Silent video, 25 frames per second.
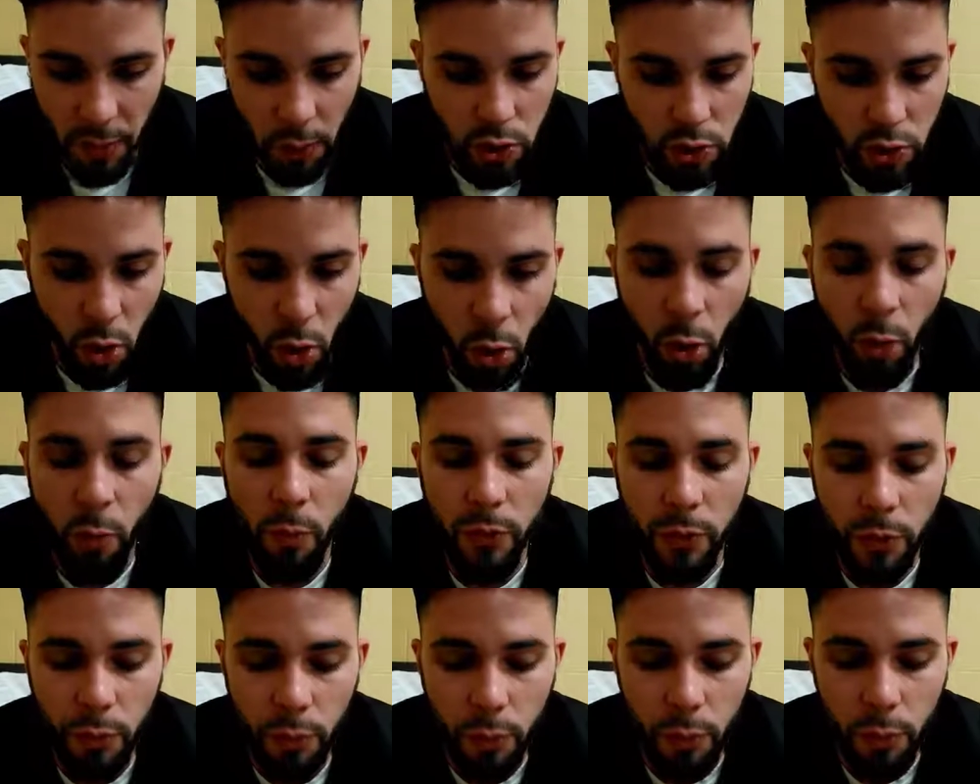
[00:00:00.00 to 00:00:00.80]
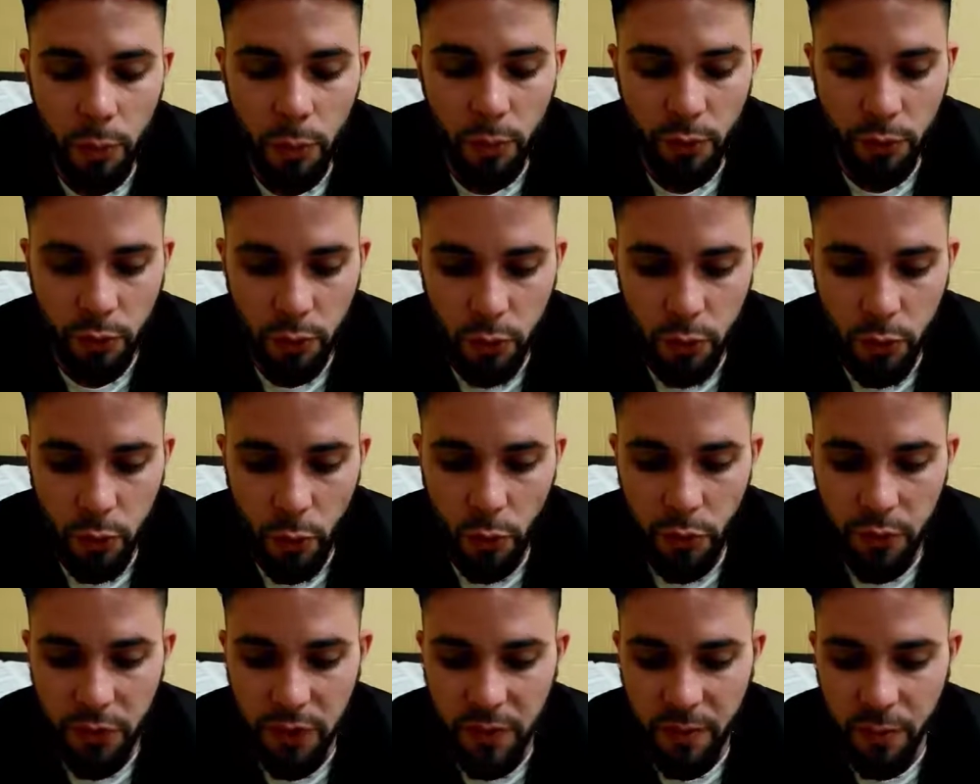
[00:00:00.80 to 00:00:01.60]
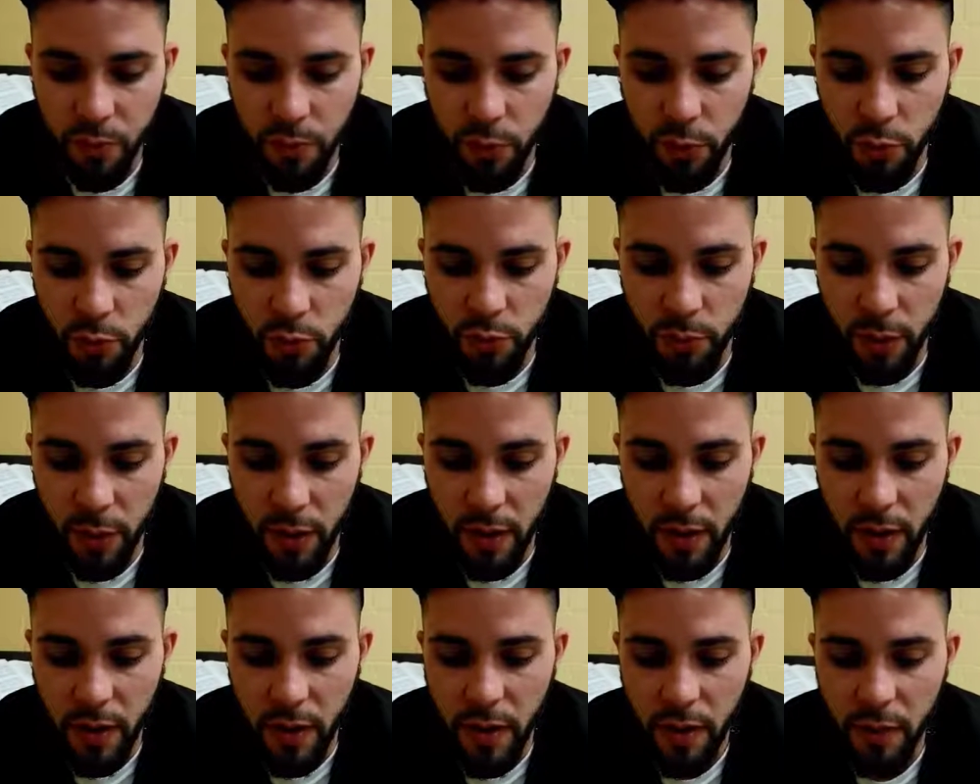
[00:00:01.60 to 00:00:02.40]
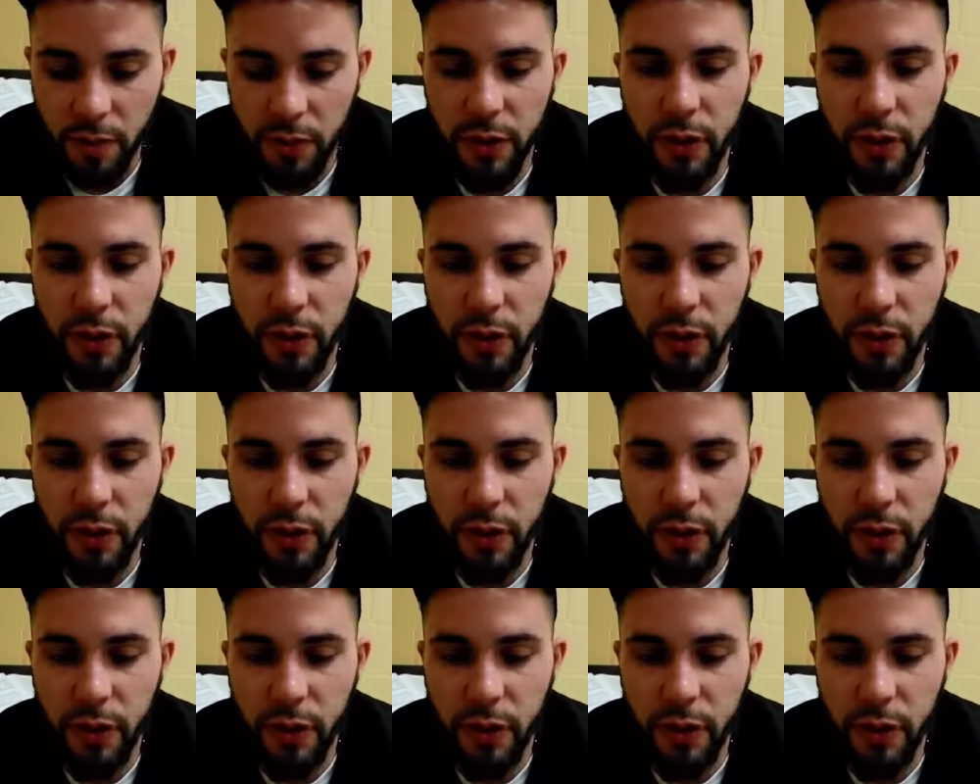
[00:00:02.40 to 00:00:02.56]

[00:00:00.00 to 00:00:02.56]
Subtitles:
There's only room for growth and improvement.